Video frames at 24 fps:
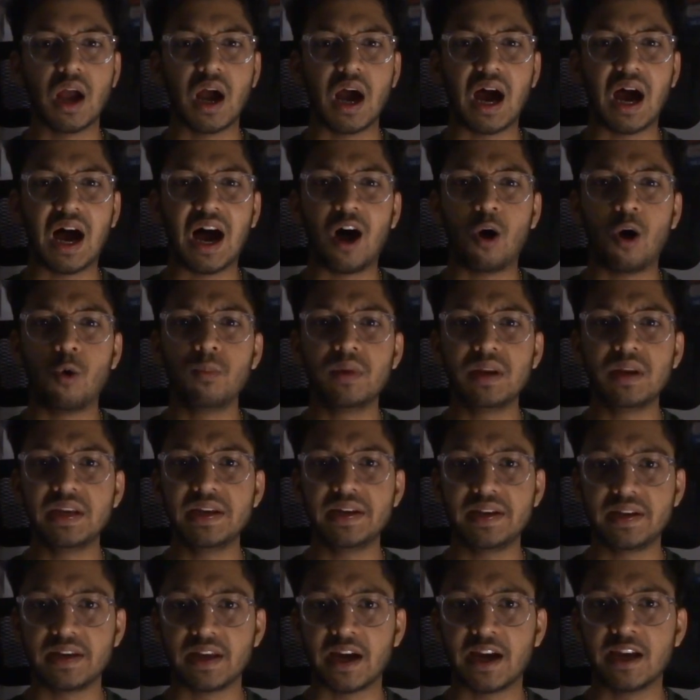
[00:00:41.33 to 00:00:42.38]
How
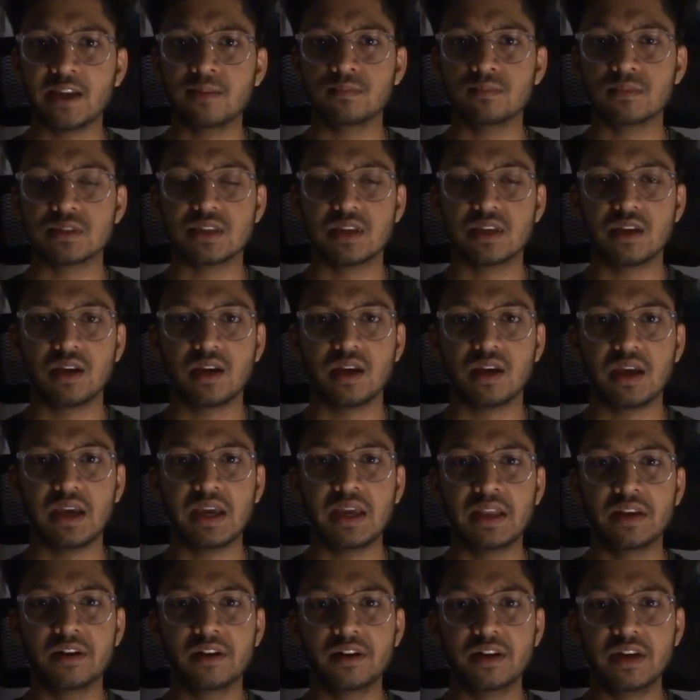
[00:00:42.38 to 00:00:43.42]
many times
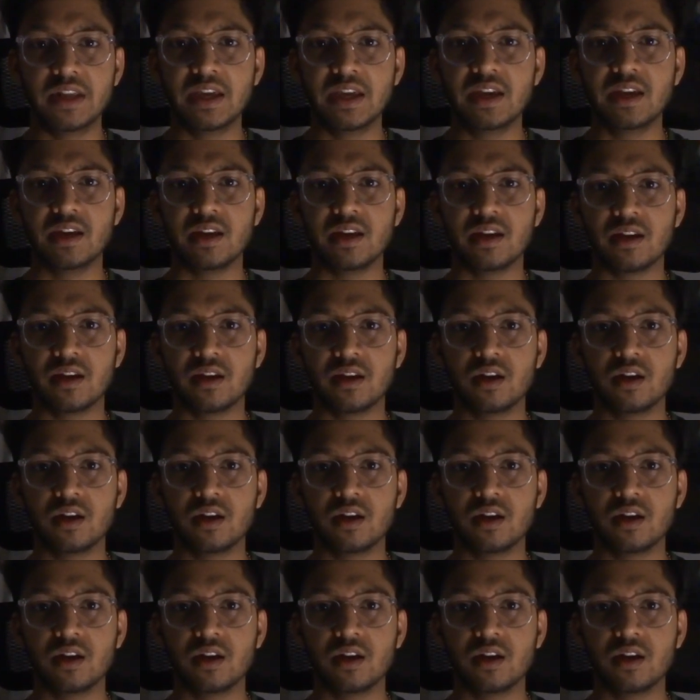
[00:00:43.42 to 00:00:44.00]
in a day